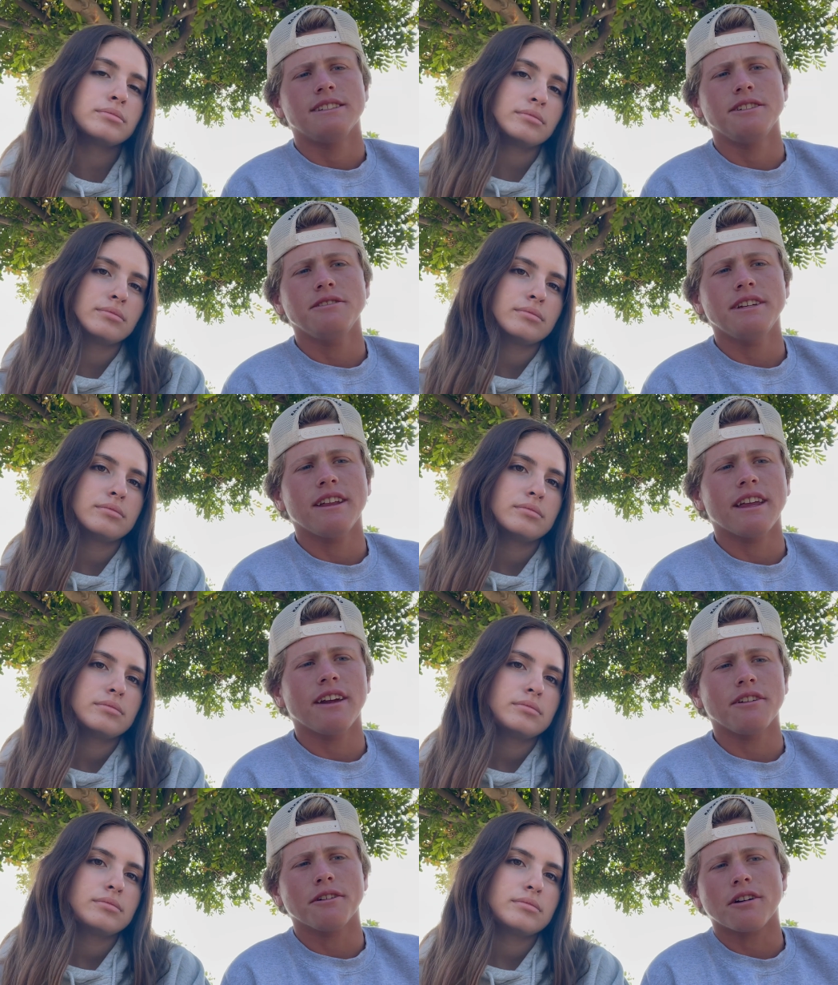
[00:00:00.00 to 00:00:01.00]
Speaker 1: Is UCLA
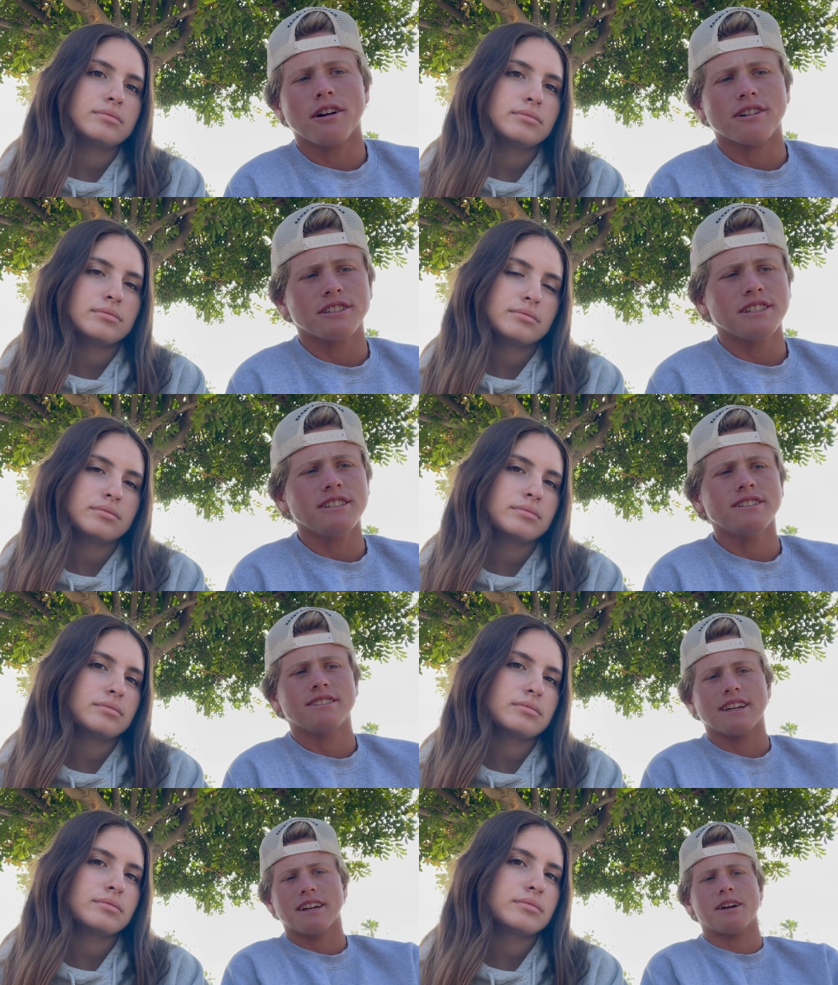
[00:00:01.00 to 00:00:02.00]
on your college
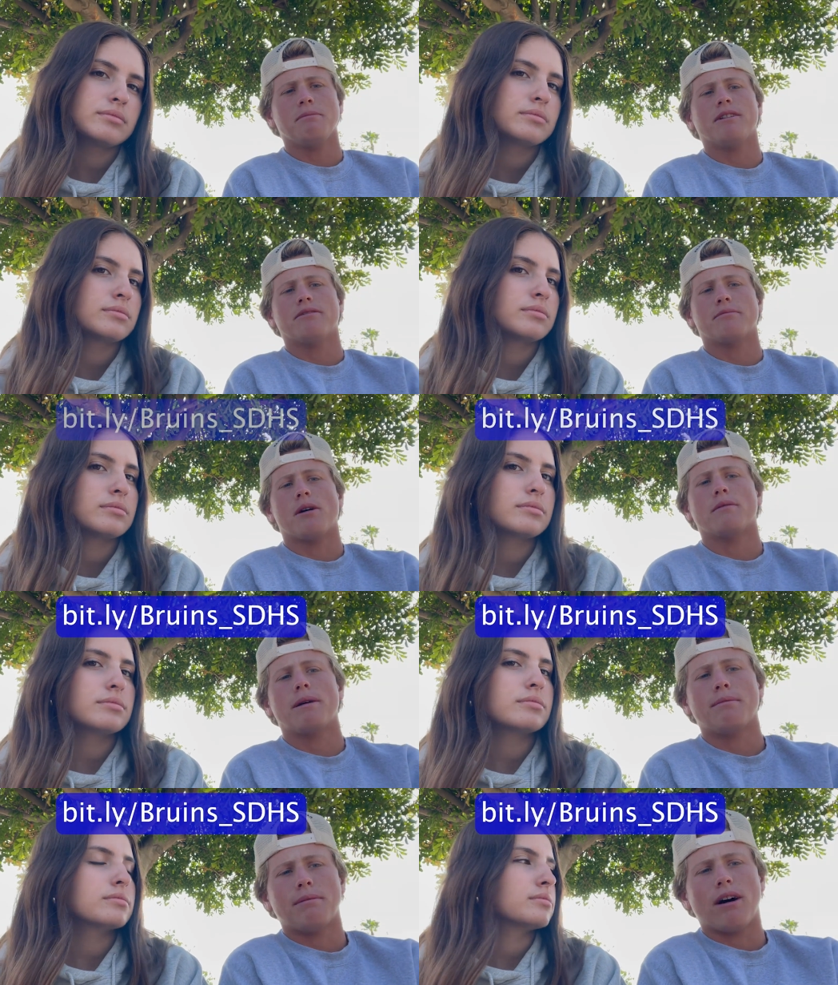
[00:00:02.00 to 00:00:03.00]
list? Then come hear from our
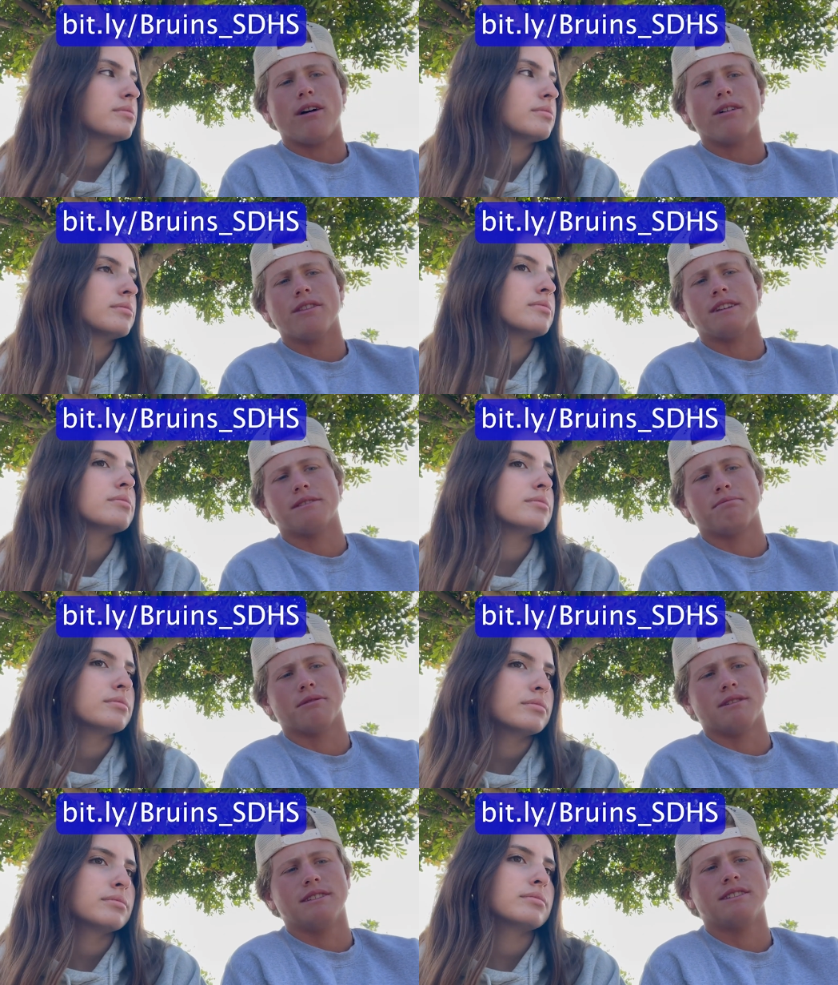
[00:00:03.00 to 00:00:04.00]
rep about all things
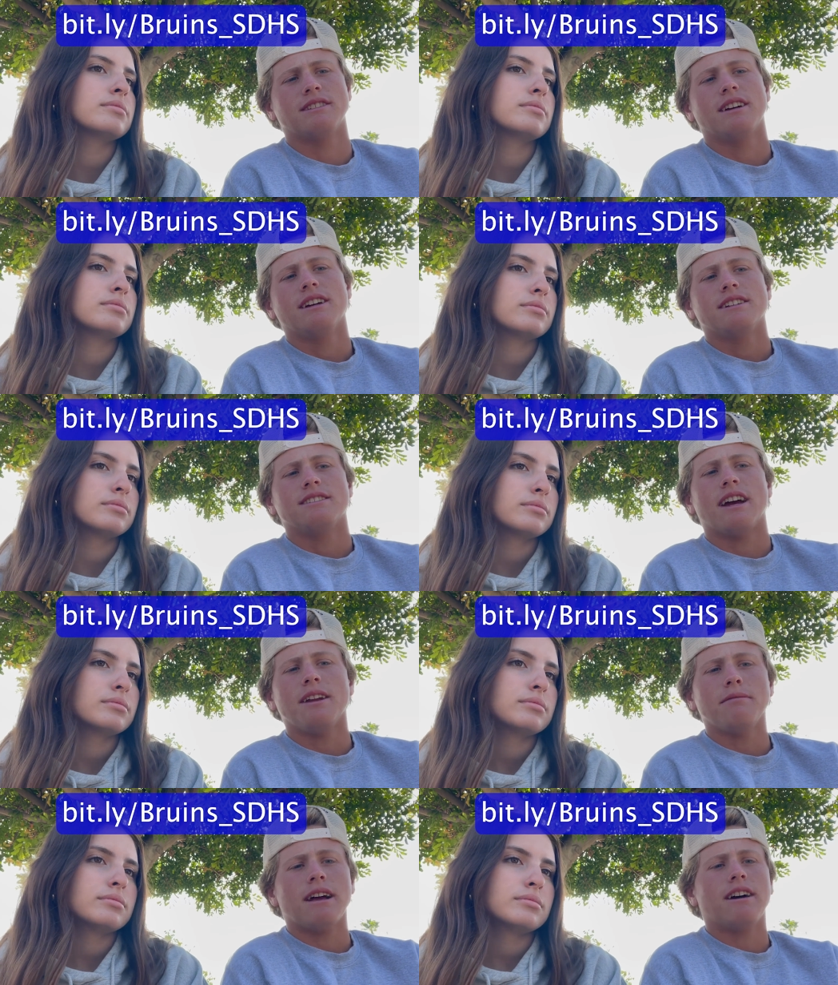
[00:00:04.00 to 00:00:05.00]
Bruins. Sign
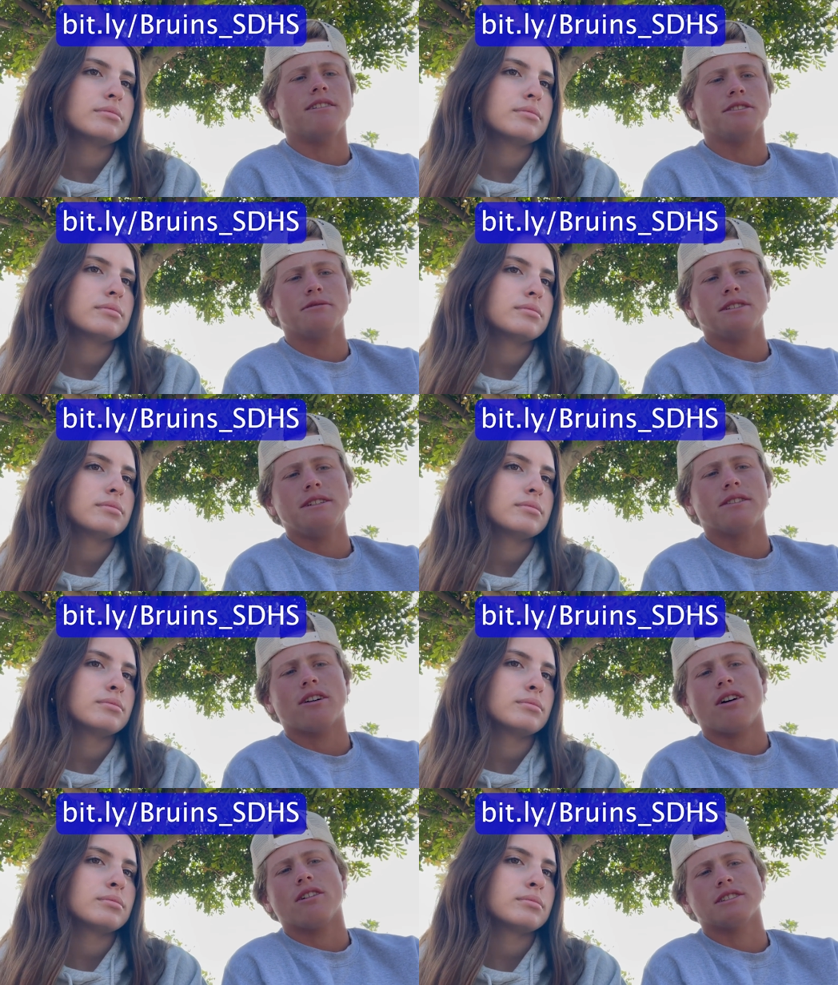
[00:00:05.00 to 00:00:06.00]
up now and you'll receive a
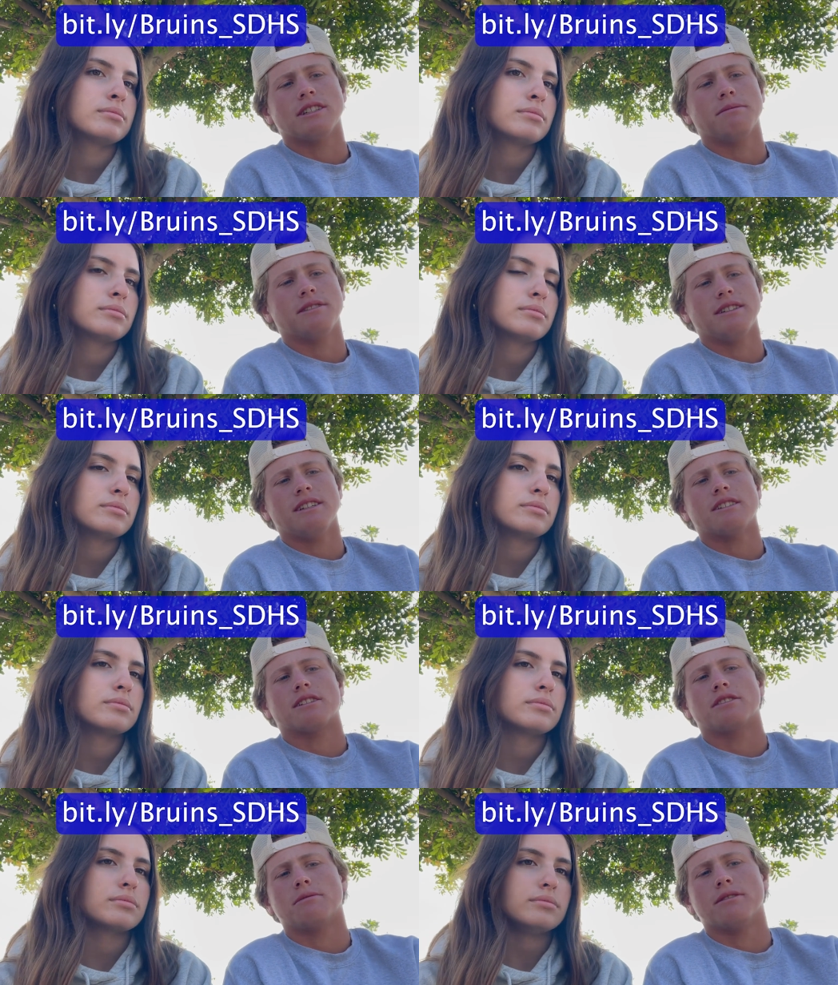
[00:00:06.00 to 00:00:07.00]
call slip to this
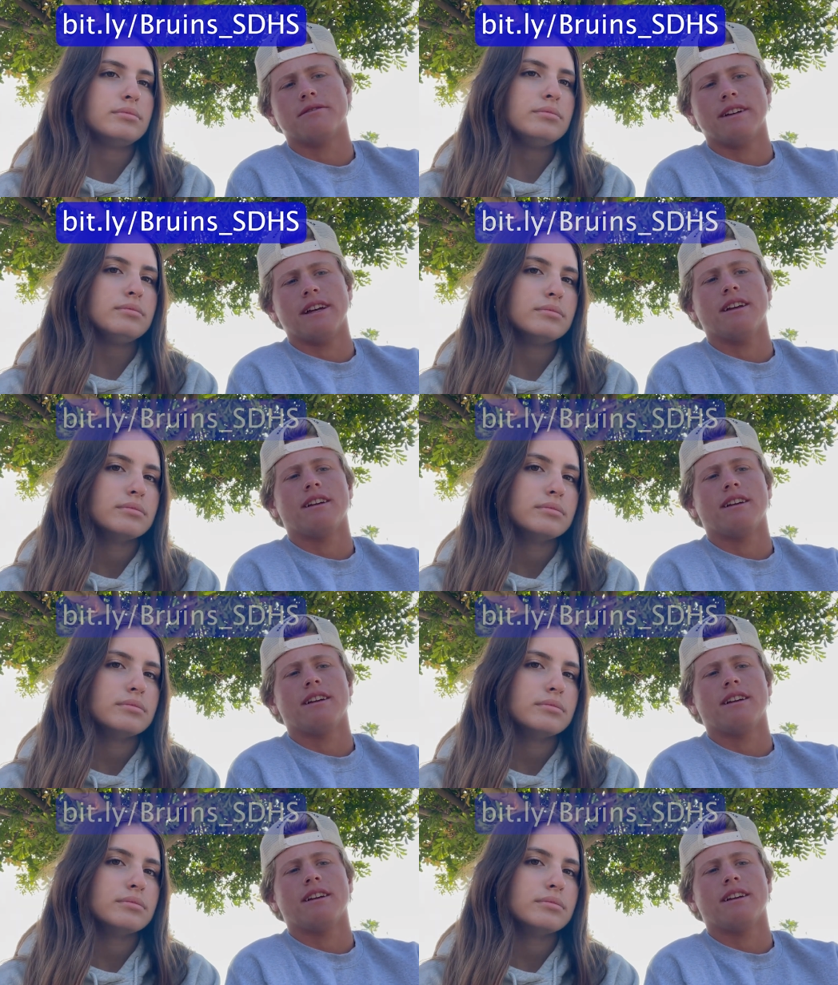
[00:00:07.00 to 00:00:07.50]
October event.